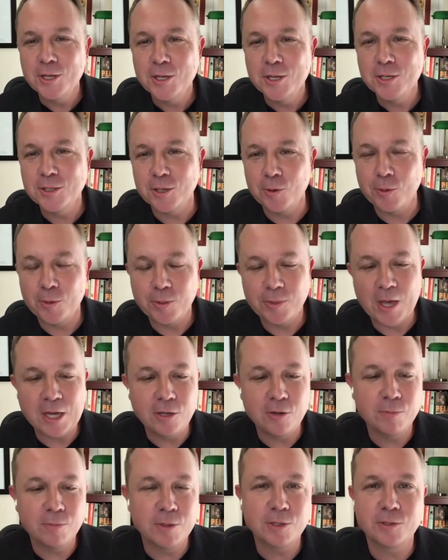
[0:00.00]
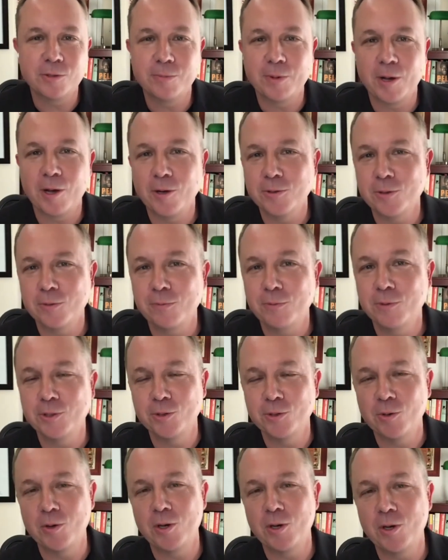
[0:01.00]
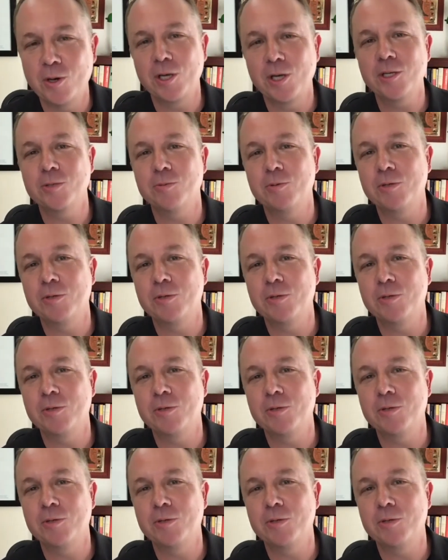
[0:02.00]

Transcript: So thank you, Minister Barroso, for joining us.